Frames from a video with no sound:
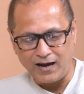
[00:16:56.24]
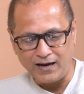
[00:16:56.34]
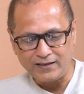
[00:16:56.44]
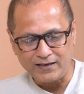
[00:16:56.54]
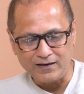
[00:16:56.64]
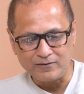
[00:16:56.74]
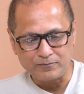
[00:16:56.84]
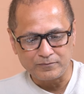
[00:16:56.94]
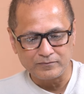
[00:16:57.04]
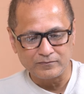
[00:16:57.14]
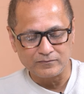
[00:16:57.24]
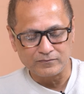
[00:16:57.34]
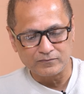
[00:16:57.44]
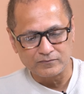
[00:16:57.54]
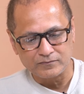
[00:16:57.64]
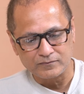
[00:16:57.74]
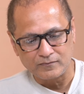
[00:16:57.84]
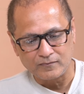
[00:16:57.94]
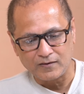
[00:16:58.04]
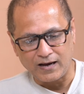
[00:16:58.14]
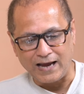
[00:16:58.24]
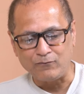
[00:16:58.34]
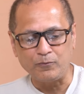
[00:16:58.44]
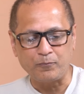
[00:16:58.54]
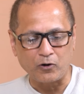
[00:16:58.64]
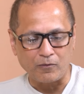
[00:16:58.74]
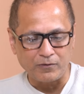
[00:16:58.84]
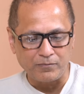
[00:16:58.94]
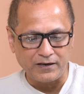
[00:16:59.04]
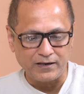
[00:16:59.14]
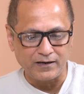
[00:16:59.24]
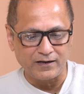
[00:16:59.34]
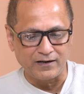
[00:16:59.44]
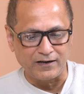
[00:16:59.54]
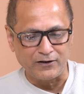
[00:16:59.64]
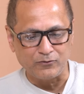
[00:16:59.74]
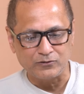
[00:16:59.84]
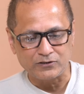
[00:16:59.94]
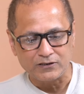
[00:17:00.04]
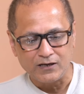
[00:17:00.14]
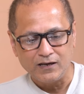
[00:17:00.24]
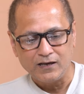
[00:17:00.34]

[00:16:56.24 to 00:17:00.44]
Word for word: I think I would probably reduce